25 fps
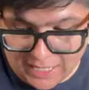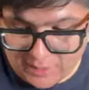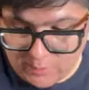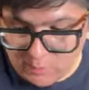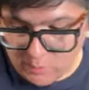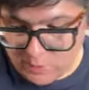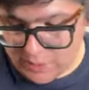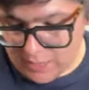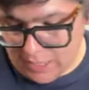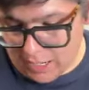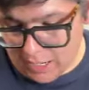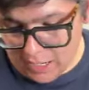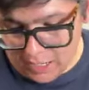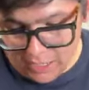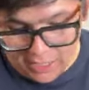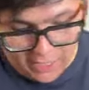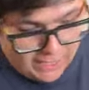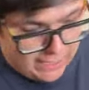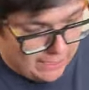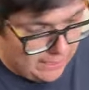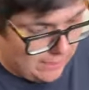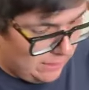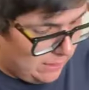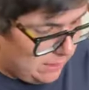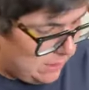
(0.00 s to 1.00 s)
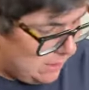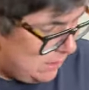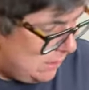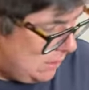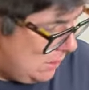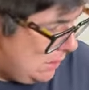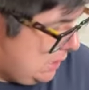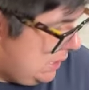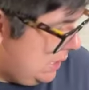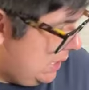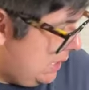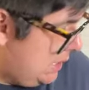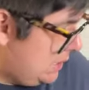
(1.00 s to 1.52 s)
a time when I
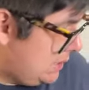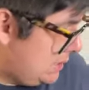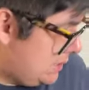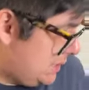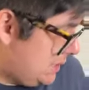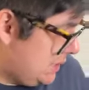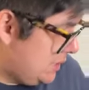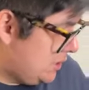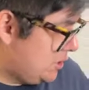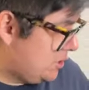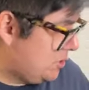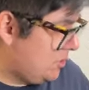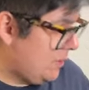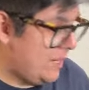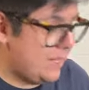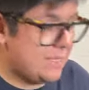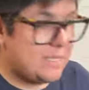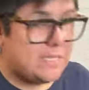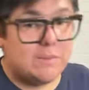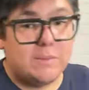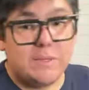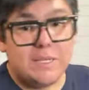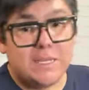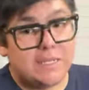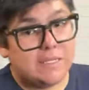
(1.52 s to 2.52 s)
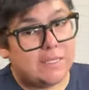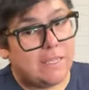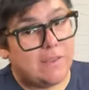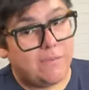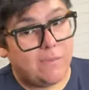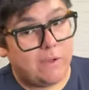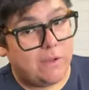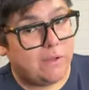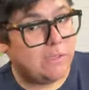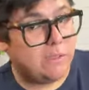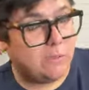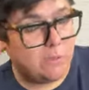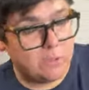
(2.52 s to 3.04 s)
didn't do Etsy
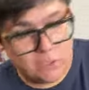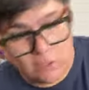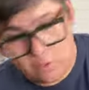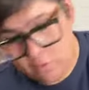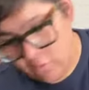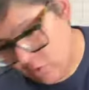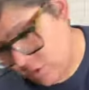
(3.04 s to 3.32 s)
because I felt it